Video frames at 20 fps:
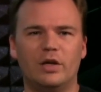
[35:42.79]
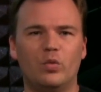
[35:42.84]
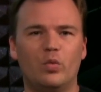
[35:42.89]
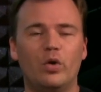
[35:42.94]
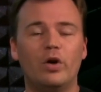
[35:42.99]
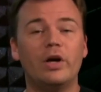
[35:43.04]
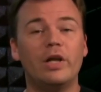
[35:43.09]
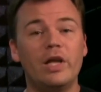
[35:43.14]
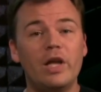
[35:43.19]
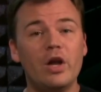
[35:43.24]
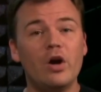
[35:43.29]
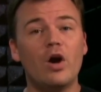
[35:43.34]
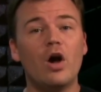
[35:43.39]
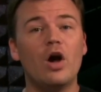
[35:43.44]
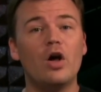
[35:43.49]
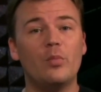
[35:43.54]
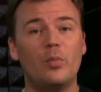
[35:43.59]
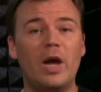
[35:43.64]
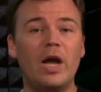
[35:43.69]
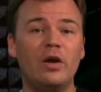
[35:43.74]
And we're here
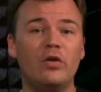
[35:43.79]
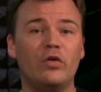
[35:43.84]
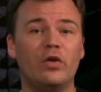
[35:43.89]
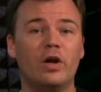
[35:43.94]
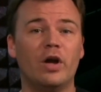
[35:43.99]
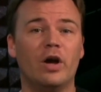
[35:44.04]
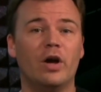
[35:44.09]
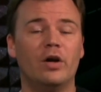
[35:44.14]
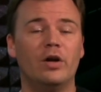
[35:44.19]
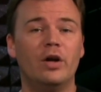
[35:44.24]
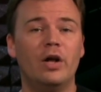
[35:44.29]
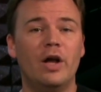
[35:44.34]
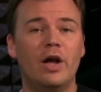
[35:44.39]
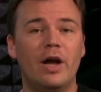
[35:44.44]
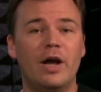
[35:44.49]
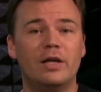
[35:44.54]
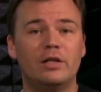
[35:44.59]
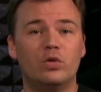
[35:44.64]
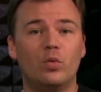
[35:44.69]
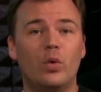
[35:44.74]
on
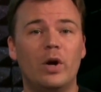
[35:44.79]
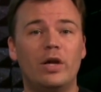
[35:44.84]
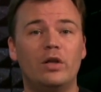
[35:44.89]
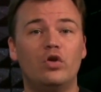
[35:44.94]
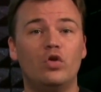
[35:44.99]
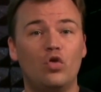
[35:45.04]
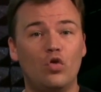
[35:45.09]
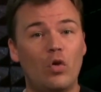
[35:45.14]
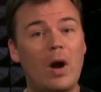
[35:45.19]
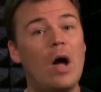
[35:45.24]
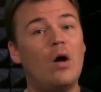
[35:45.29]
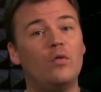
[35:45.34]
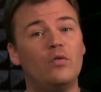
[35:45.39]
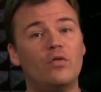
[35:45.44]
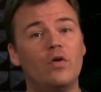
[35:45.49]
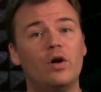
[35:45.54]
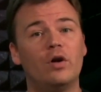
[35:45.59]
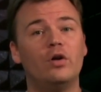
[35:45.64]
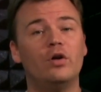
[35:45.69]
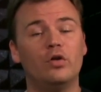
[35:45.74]
Patreon as a way to
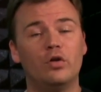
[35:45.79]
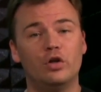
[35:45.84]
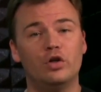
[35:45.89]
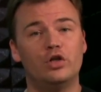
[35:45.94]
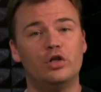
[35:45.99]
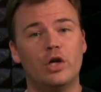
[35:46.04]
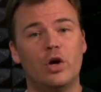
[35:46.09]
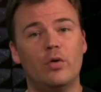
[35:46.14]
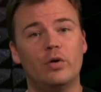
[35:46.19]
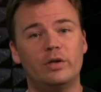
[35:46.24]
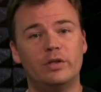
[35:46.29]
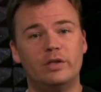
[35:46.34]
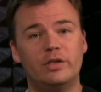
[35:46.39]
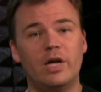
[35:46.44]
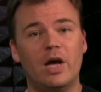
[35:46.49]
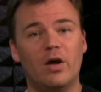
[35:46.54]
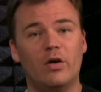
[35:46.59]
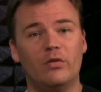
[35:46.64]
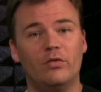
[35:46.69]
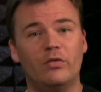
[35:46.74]
crowdfund the show
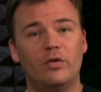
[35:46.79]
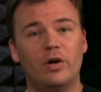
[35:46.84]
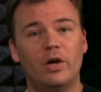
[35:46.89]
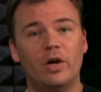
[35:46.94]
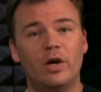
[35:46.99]
itself.